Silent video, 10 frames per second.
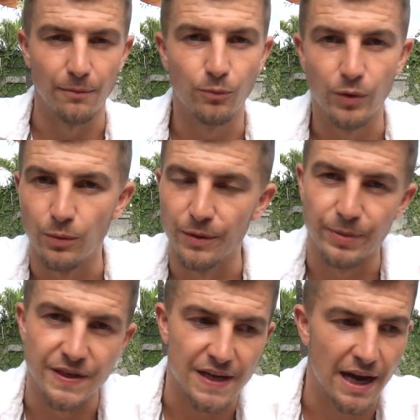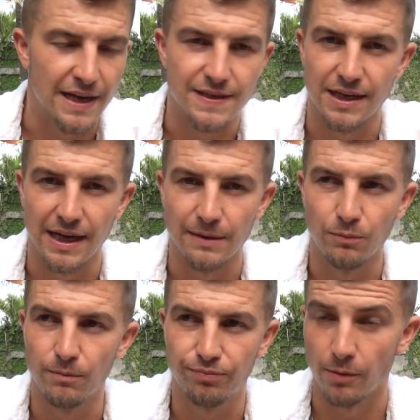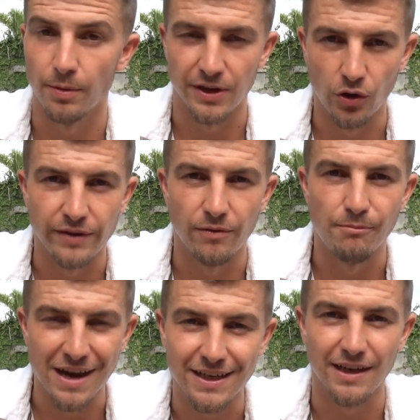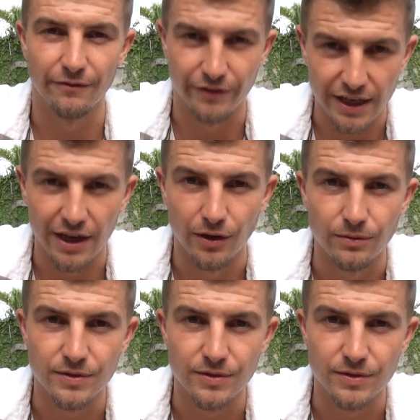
we would be sat here today probably not even making a video,